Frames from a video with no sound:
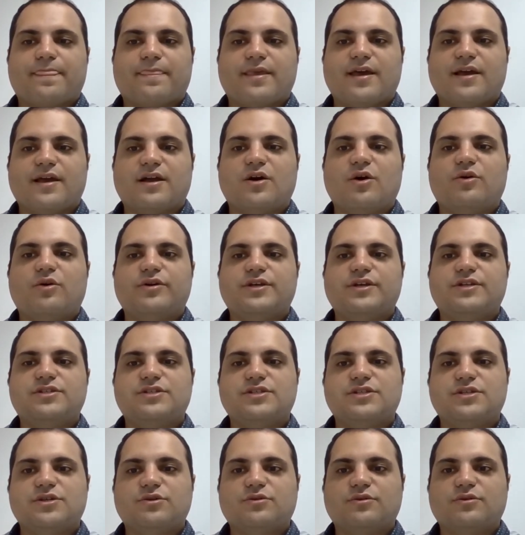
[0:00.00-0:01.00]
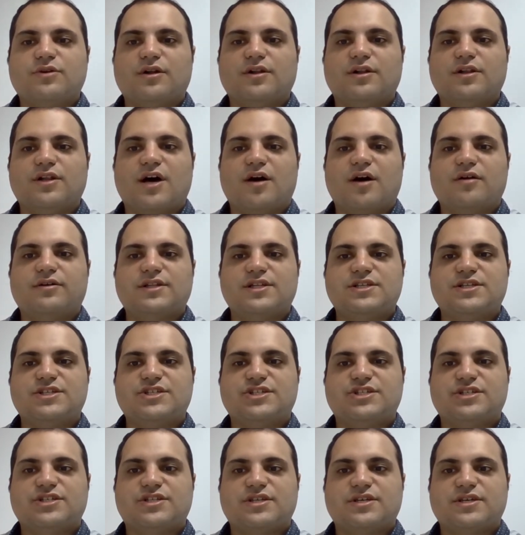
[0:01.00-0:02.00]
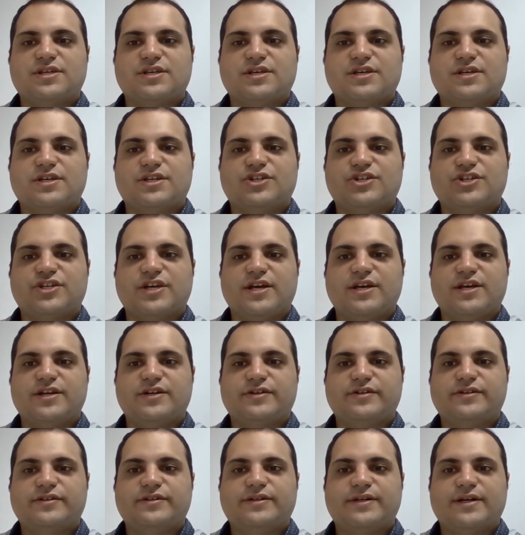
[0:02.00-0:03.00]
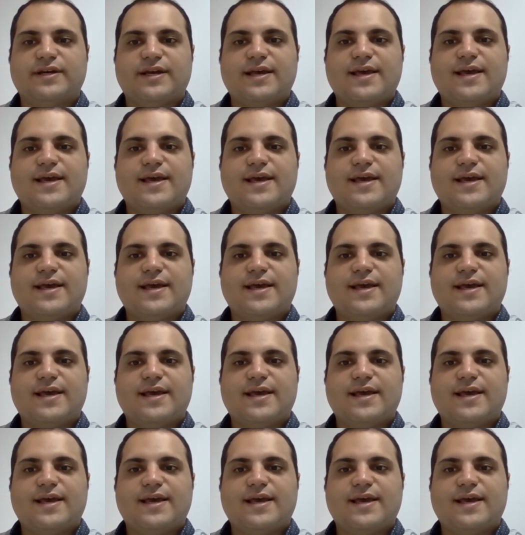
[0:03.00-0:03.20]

According to Laurel Shader,